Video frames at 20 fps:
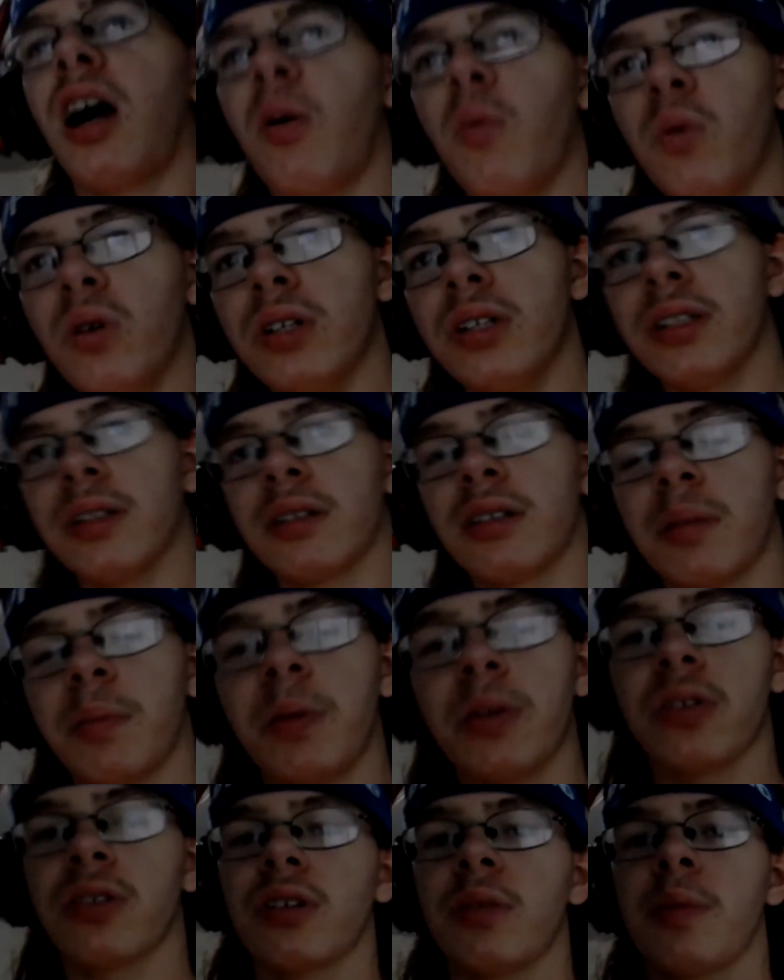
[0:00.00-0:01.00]
wanted to
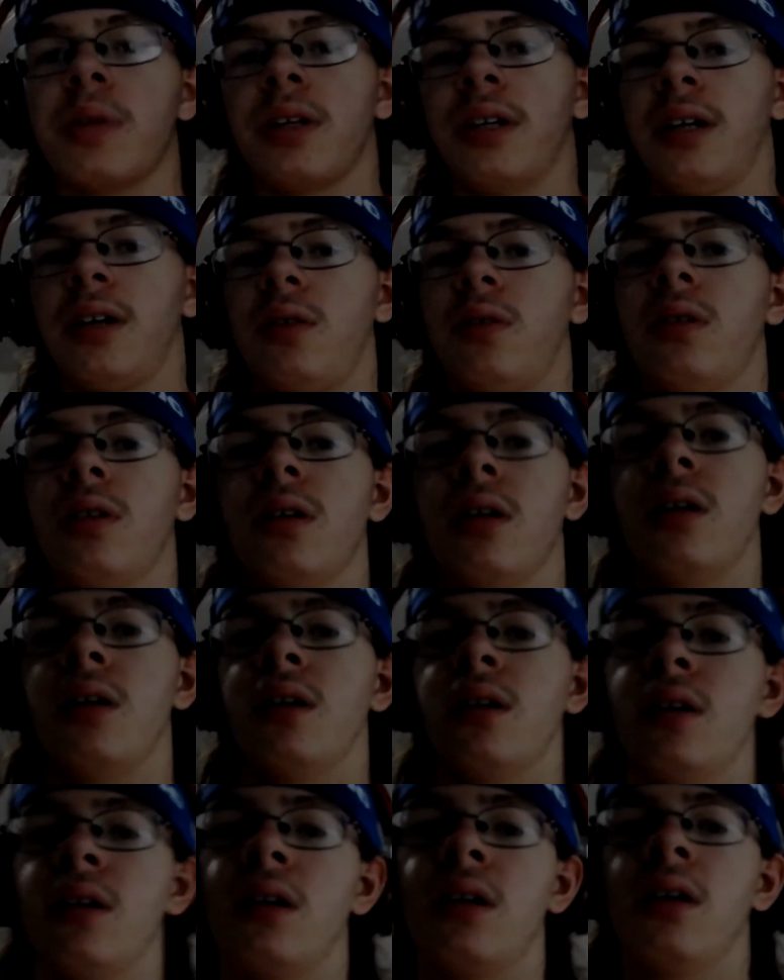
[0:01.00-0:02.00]
put something out,
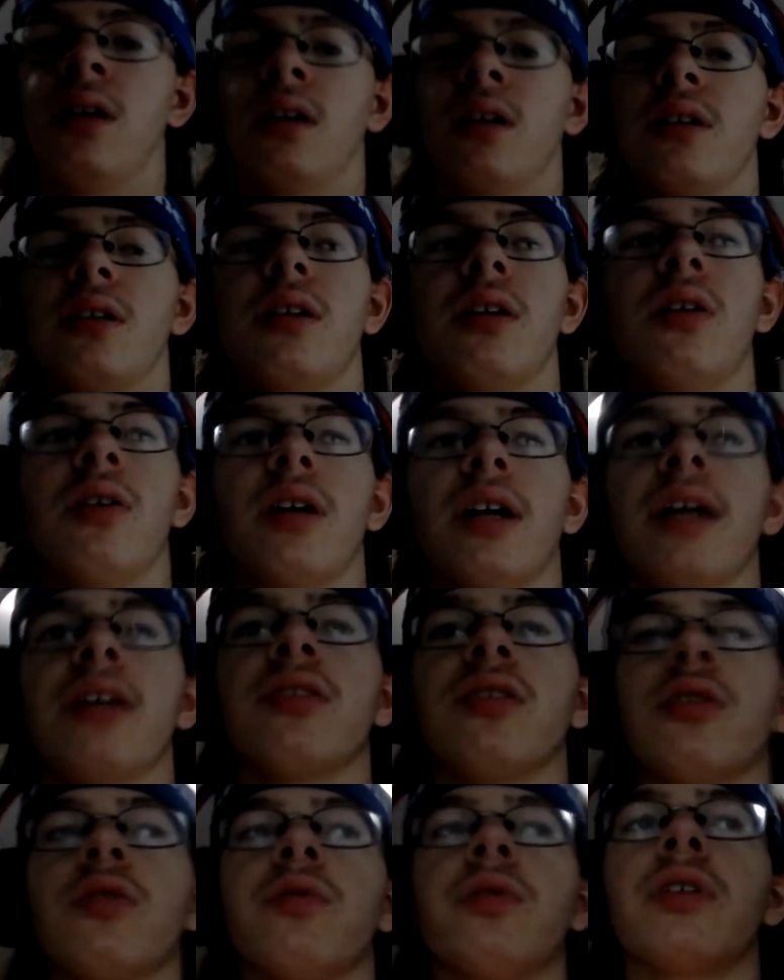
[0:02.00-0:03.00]
you know? And I
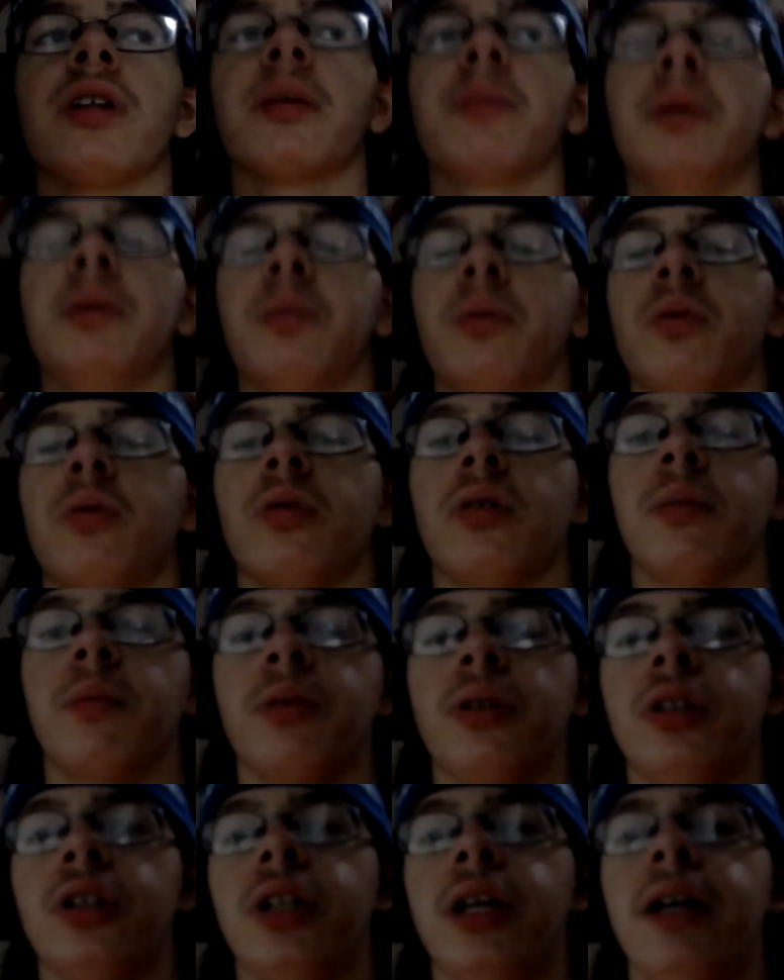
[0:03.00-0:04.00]
still feel like people would
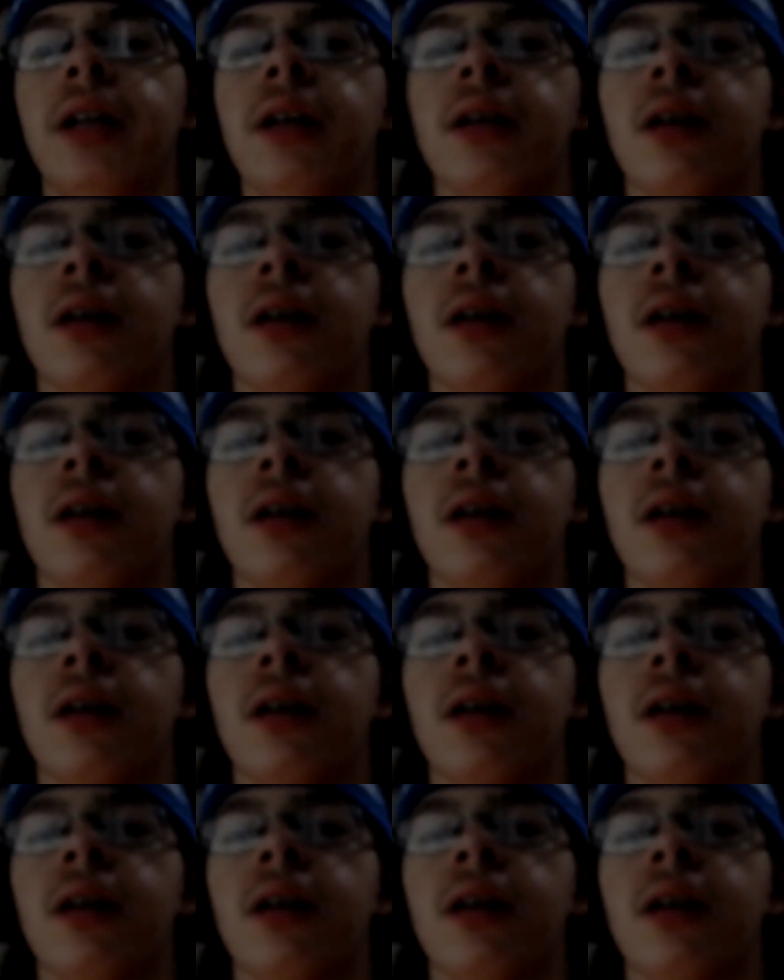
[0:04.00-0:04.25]
appreciate